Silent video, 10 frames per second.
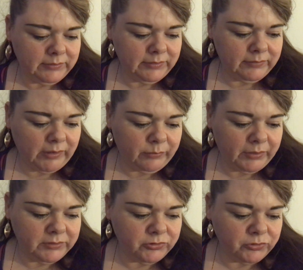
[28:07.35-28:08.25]
in that
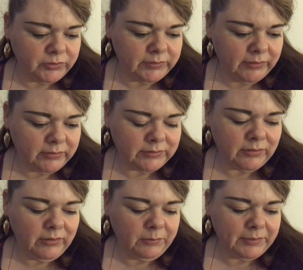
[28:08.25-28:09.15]
way, to join you, because they're
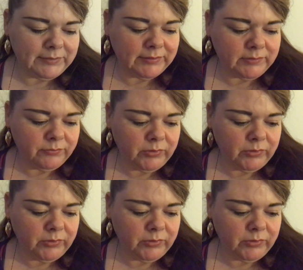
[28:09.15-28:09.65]
a little bit distant